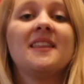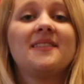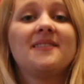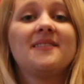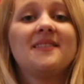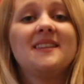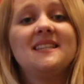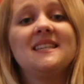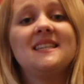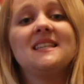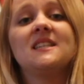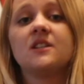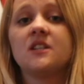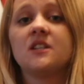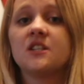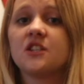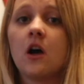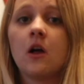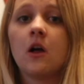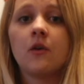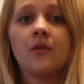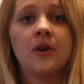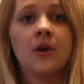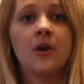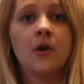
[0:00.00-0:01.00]
the season is
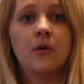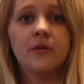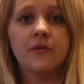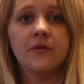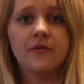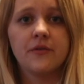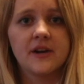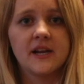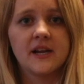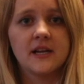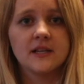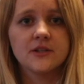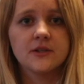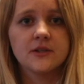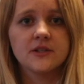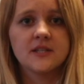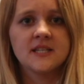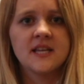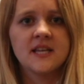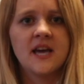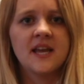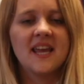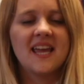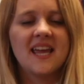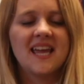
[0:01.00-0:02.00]
already over for Real
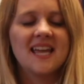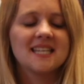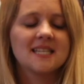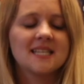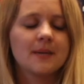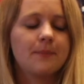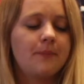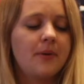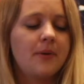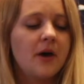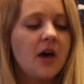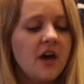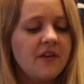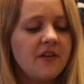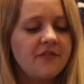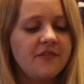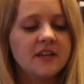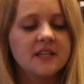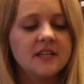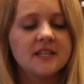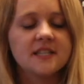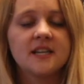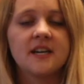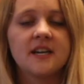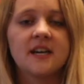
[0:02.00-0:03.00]
Sociedad. It's a
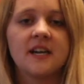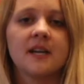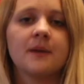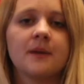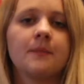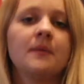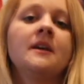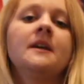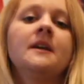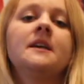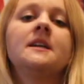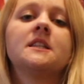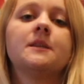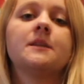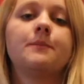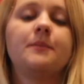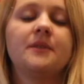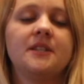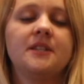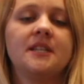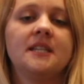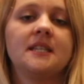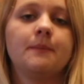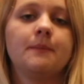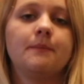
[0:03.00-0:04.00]
perfect time to
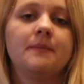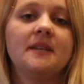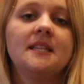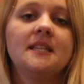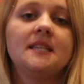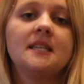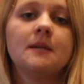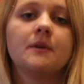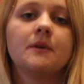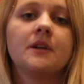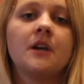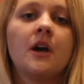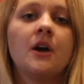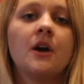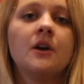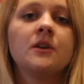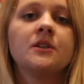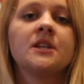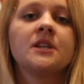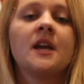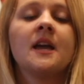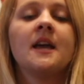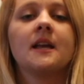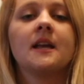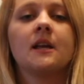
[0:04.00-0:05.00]
put in the B-team
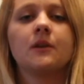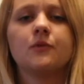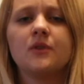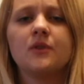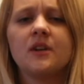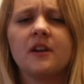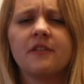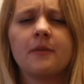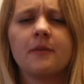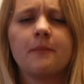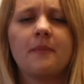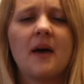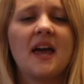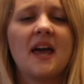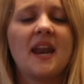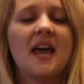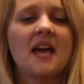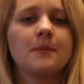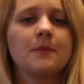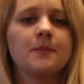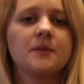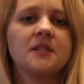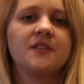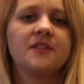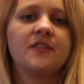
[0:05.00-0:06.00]
coach, get rid of the bad
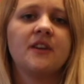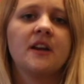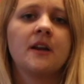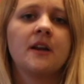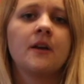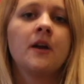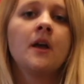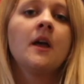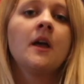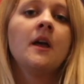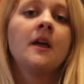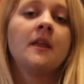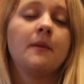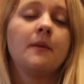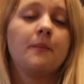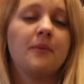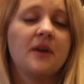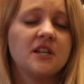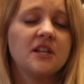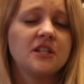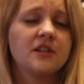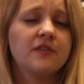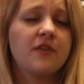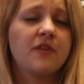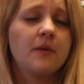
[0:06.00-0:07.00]
atmosphere, the
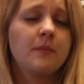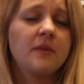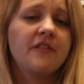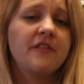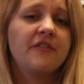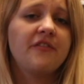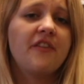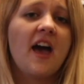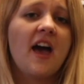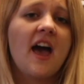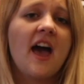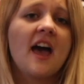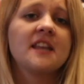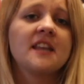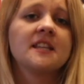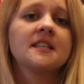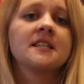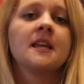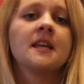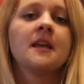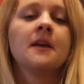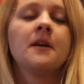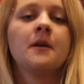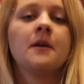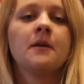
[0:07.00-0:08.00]
pressure from the
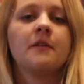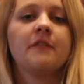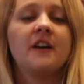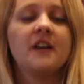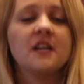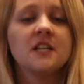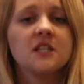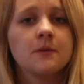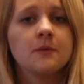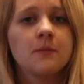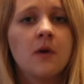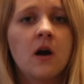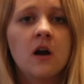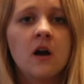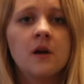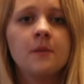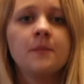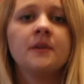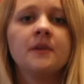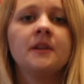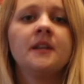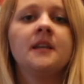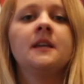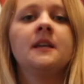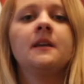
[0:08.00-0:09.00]
fans, find some
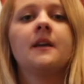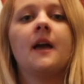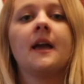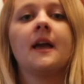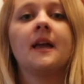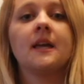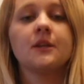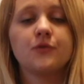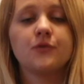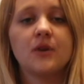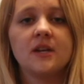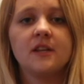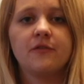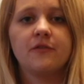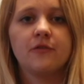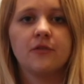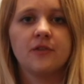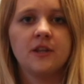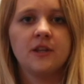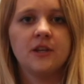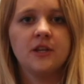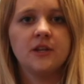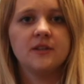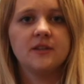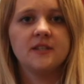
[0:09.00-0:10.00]
harmony and get ready for
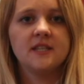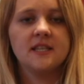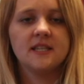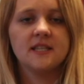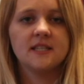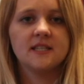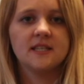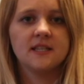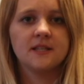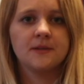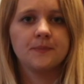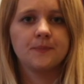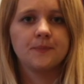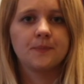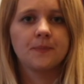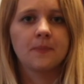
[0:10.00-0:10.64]
the new season.